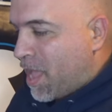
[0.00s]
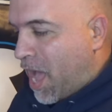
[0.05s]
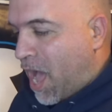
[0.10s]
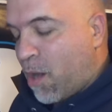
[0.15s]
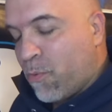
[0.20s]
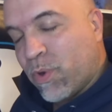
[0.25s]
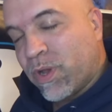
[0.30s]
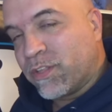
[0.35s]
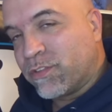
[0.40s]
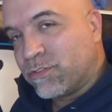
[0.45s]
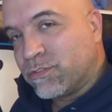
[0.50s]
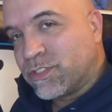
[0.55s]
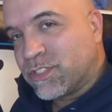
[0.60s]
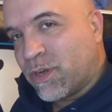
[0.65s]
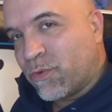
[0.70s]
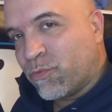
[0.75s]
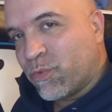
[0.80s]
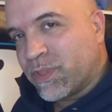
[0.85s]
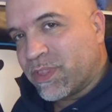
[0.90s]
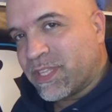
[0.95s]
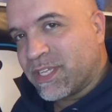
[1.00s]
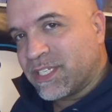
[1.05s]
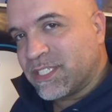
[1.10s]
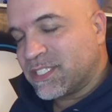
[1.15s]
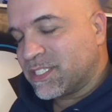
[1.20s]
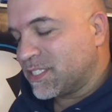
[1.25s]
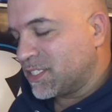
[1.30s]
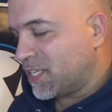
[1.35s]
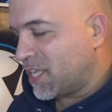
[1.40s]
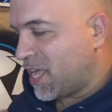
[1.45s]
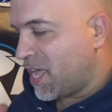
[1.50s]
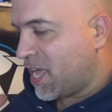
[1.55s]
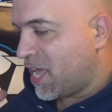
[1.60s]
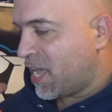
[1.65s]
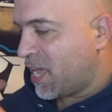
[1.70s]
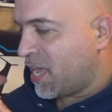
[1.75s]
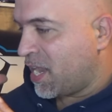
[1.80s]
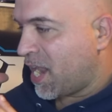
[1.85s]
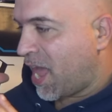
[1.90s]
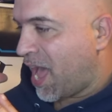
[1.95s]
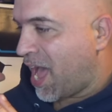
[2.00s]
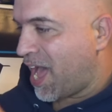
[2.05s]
I want to do something with this, and